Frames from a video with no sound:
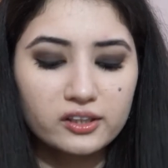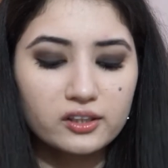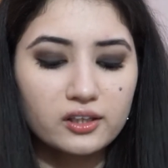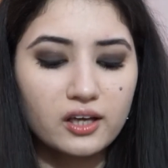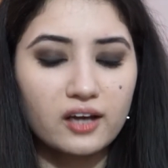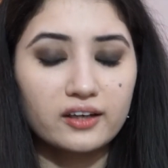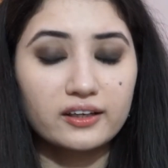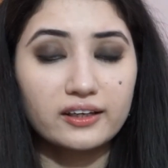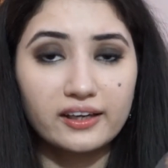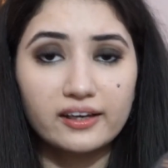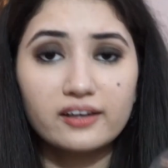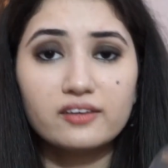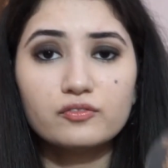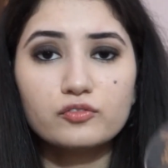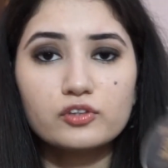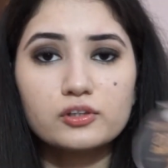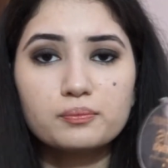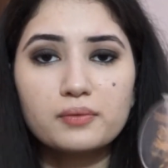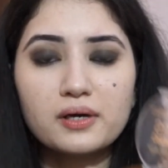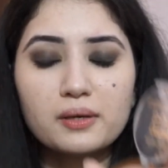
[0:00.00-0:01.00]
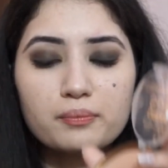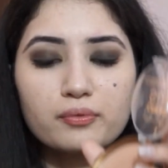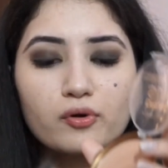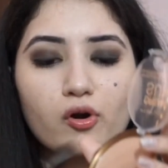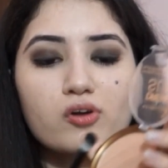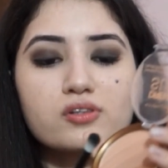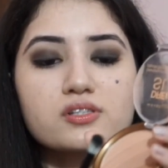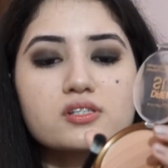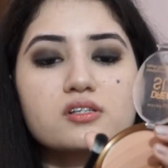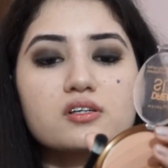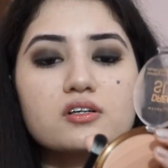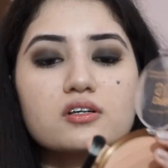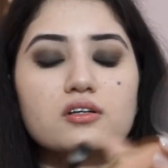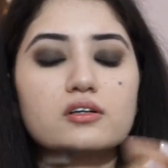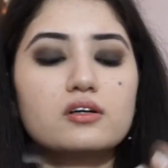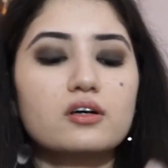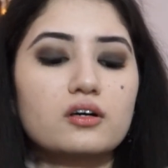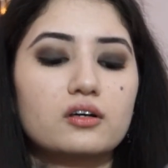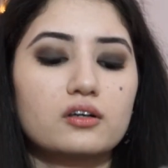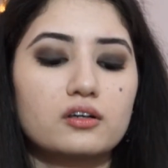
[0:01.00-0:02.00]
Again with my bronzer
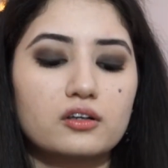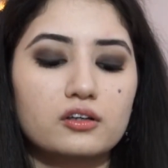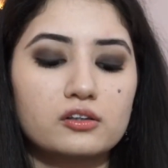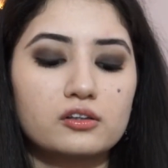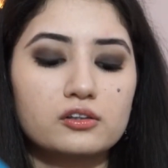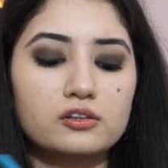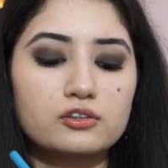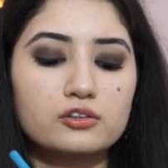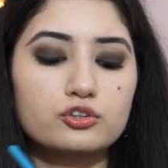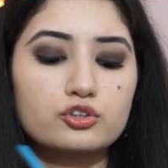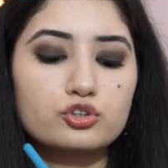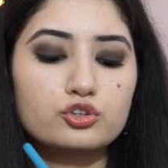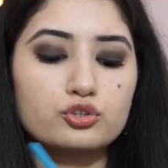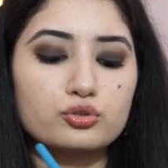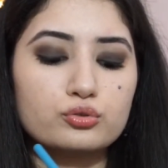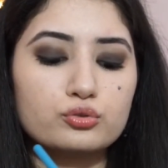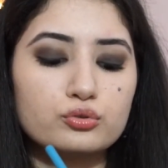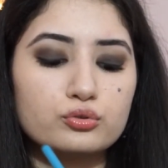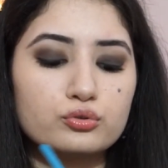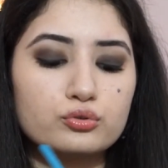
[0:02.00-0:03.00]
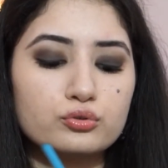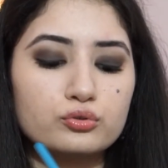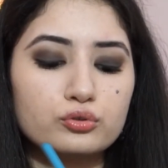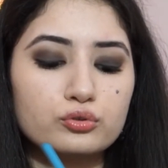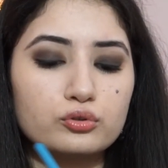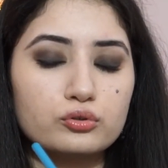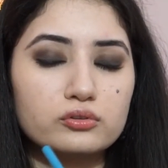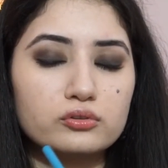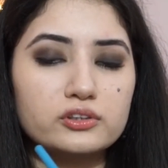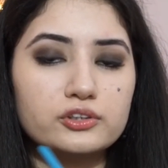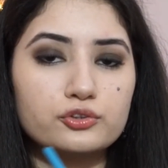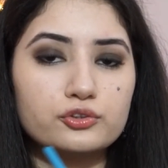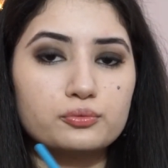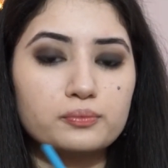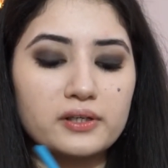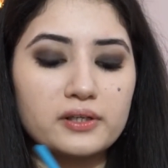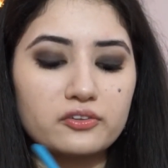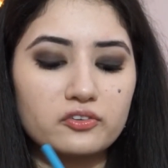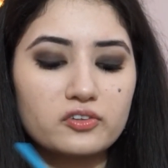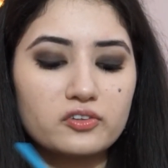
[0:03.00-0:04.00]
to go into
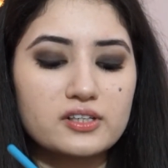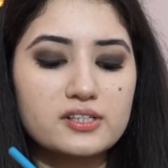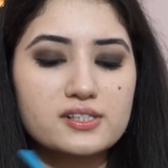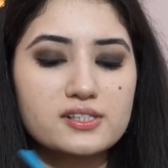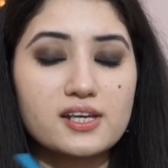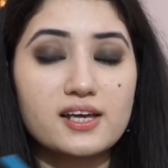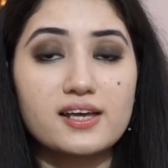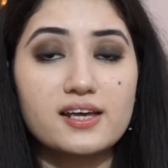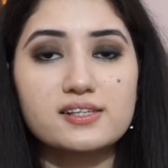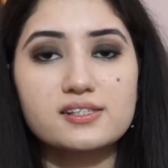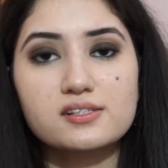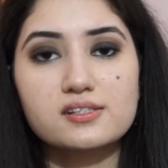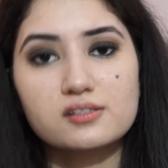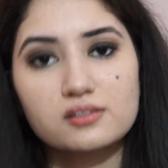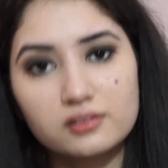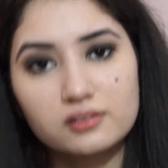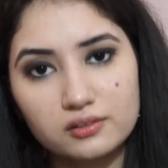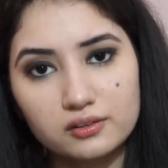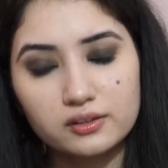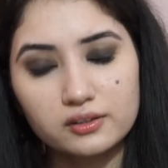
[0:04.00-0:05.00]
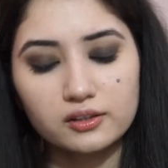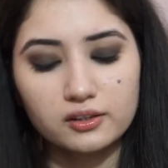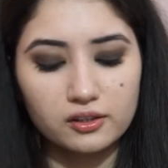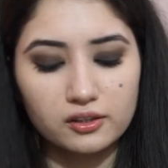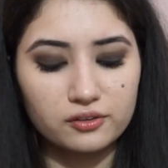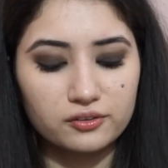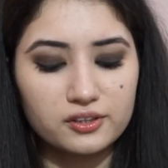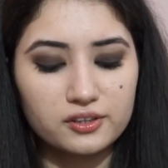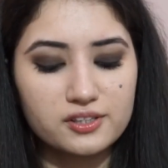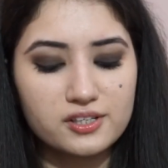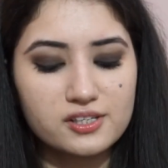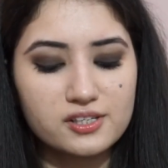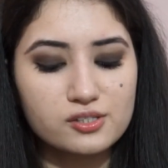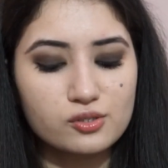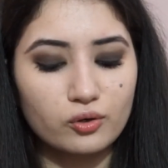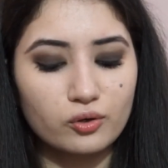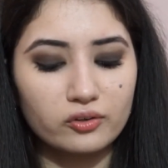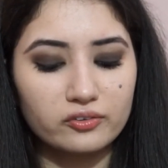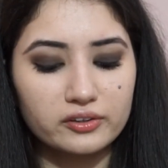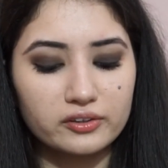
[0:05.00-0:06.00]
my crease, as the color is
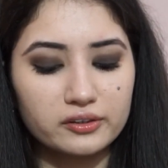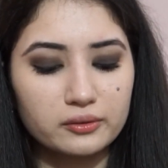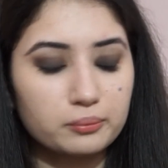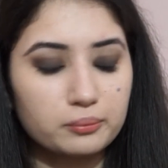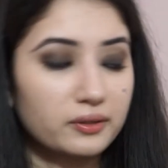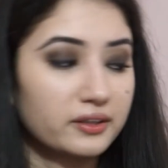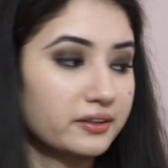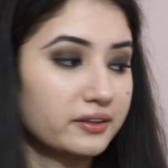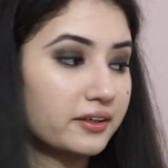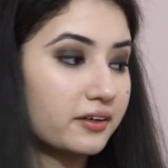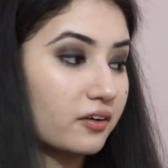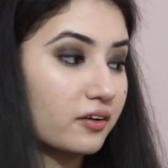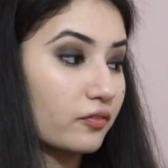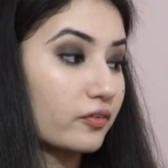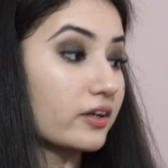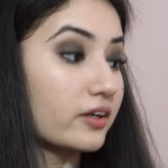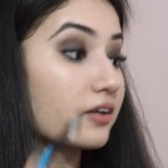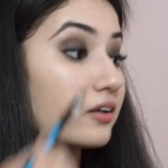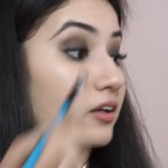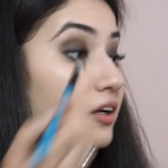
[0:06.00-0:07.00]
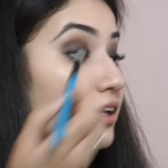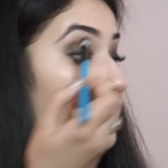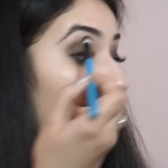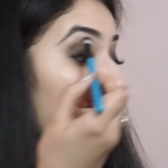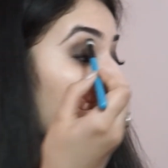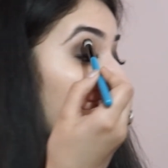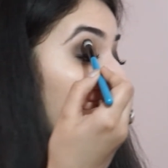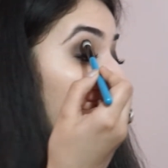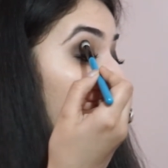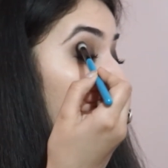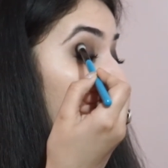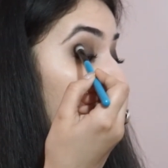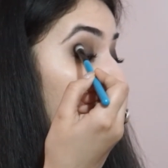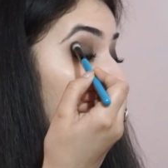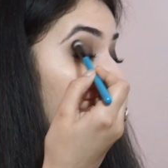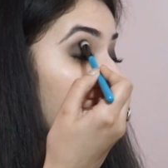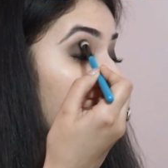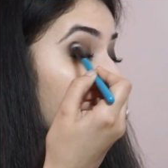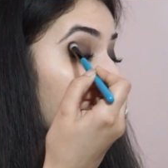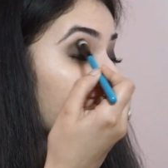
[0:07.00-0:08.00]
already blended away due
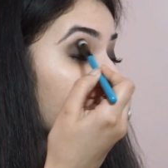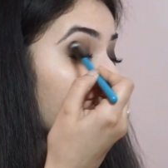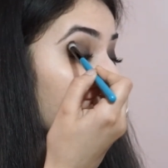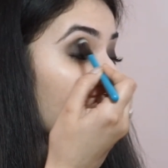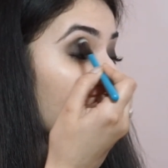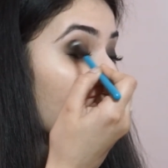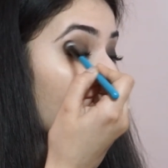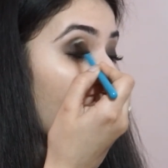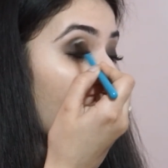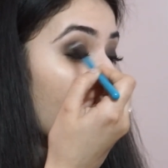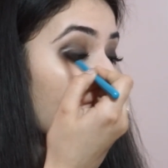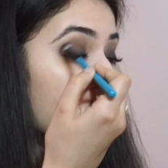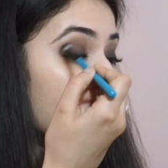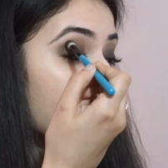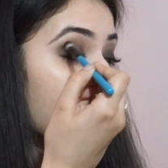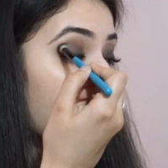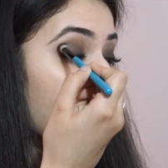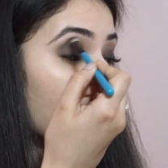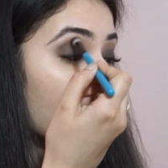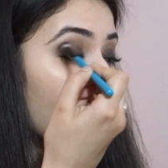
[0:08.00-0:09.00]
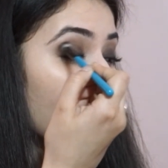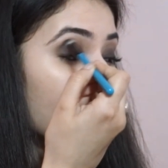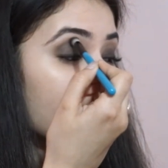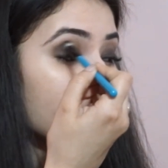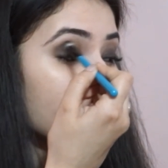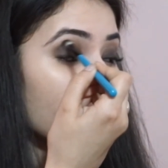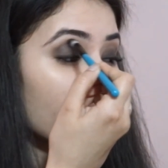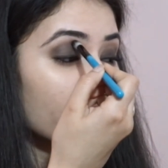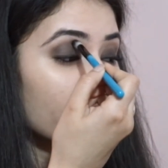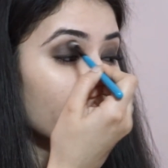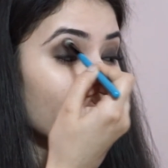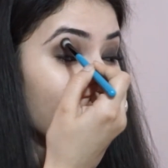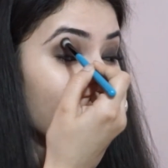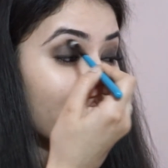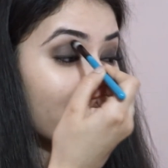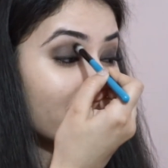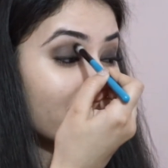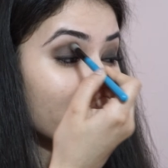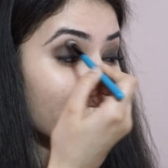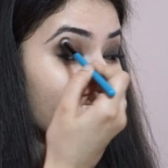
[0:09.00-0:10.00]
to lots and lots of
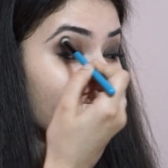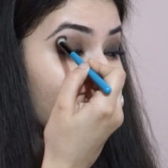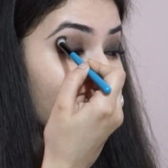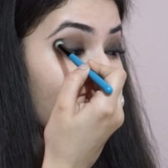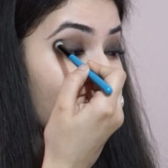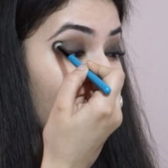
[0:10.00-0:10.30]
blending,